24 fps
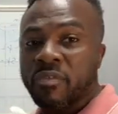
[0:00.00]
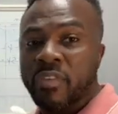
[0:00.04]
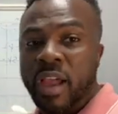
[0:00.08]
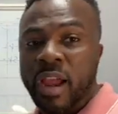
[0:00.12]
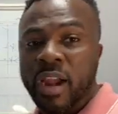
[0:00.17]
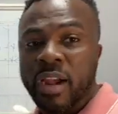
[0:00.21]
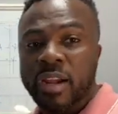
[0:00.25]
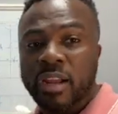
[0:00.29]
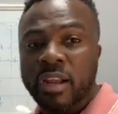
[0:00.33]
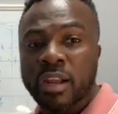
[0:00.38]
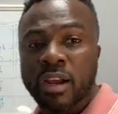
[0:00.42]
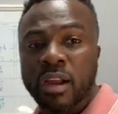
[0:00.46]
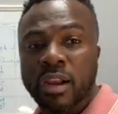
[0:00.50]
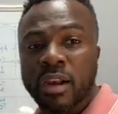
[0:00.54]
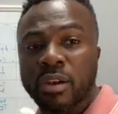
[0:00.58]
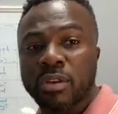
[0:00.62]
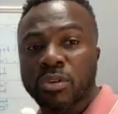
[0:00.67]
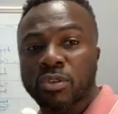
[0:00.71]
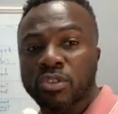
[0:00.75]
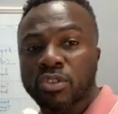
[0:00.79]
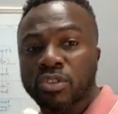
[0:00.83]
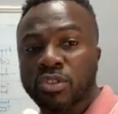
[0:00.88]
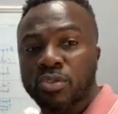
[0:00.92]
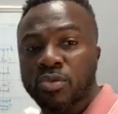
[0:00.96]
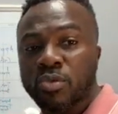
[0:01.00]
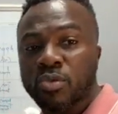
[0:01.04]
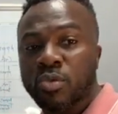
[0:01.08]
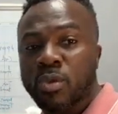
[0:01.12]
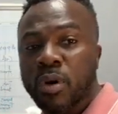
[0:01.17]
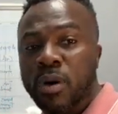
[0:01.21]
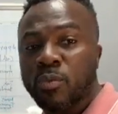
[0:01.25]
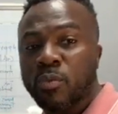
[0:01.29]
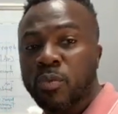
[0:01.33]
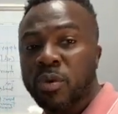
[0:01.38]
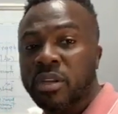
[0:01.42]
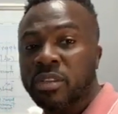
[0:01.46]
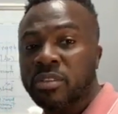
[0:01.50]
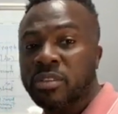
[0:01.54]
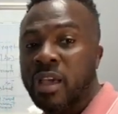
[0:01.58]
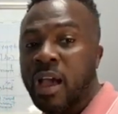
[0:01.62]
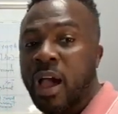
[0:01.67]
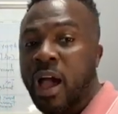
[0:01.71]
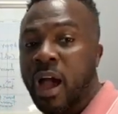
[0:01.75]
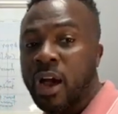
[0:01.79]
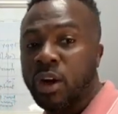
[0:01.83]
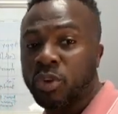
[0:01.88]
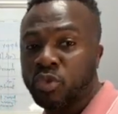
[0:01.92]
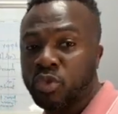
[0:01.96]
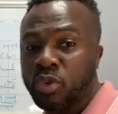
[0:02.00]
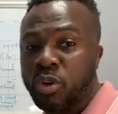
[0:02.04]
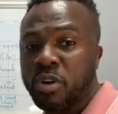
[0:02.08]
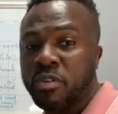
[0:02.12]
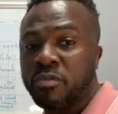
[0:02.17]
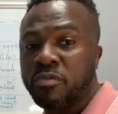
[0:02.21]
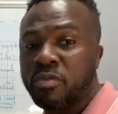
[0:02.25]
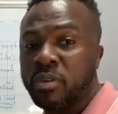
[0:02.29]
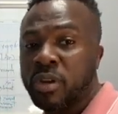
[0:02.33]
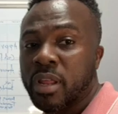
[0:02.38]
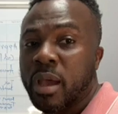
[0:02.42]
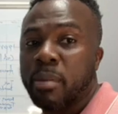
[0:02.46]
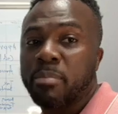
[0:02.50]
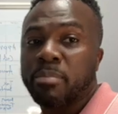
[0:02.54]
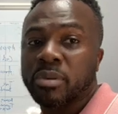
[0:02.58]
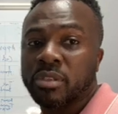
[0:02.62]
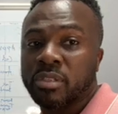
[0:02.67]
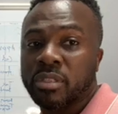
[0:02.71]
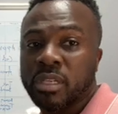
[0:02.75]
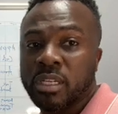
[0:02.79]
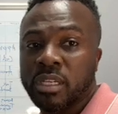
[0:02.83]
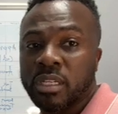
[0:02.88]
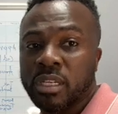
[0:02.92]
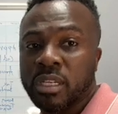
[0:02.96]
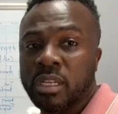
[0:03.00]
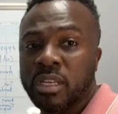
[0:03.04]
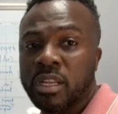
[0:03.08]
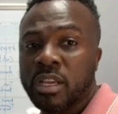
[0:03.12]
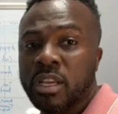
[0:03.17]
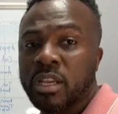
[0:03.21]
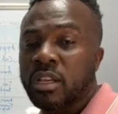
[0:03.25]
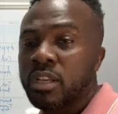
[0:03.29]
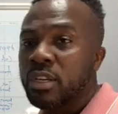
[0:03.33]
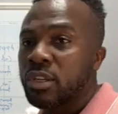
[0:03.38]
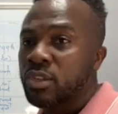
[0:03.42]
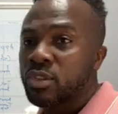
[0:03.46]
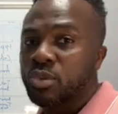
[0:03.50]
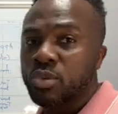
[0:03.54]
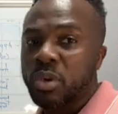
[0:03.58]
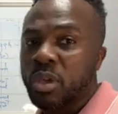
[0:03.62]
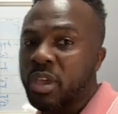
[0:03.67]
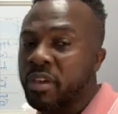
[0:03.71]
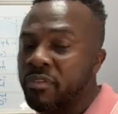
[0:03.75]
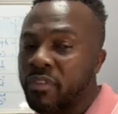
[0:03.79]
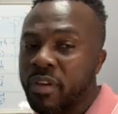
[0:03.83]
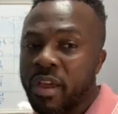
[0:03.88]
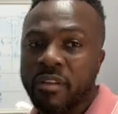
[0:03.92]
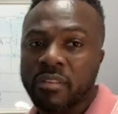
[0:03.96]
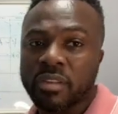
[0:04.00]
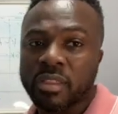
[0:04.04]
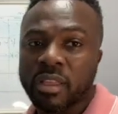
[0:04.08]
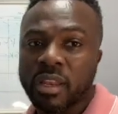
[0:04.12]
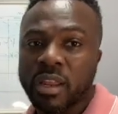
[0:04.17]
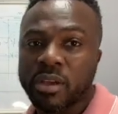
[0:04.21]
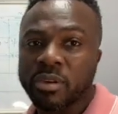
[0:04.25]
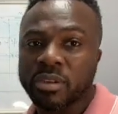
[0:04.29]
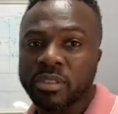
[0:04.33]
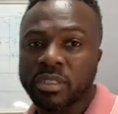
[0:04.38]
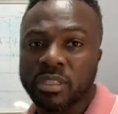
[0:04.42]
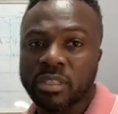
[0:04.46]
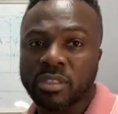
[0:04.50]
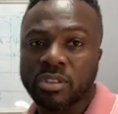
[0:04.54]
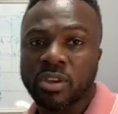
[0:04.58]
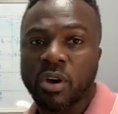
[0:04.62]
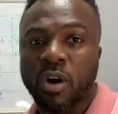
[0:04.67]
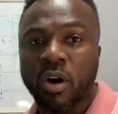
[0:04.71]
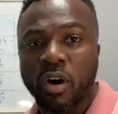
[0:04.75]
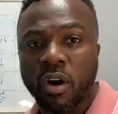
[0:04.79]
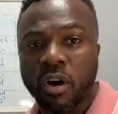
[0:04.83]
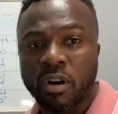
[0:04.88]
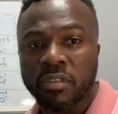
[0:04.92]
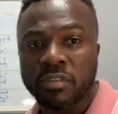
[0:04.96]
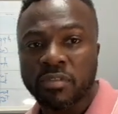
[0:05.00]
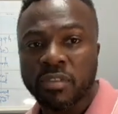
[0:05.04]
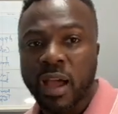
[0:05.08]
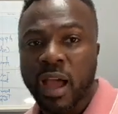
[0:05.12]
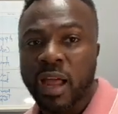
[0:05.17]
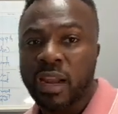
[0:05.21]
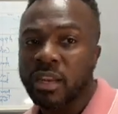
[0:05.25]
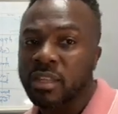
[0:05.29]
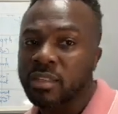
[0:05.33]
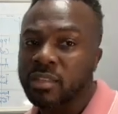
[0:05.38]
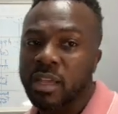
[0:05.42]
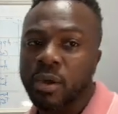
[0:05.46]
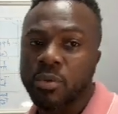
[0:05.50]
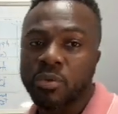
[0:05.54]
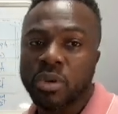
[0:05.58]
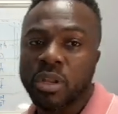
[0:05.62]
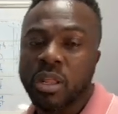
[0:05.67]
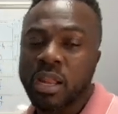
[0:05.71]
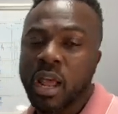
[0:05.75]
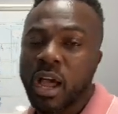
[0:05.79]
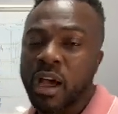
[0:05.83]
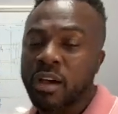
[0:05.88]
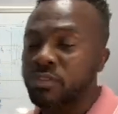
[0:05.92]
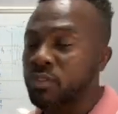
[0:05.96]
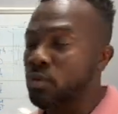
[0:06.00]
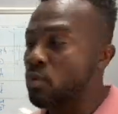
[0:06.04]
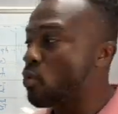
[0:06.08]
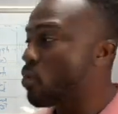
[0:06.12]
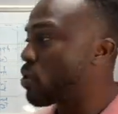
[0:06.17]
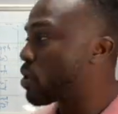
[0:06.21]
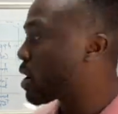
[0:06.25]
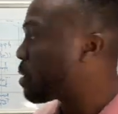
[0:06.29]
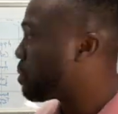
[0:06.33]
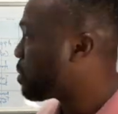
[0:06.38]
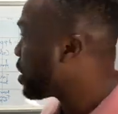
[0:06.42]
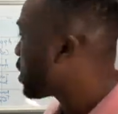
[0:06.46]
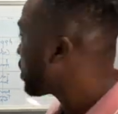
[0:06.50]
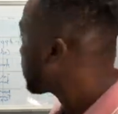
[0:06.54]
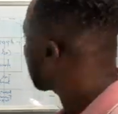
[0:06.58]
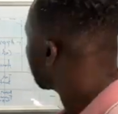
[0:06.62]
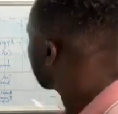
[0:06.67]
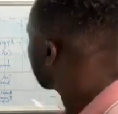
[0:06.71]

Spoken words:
very close to what is actual for the appreciation. So if everything else is off, at least I wouldn't have to worry about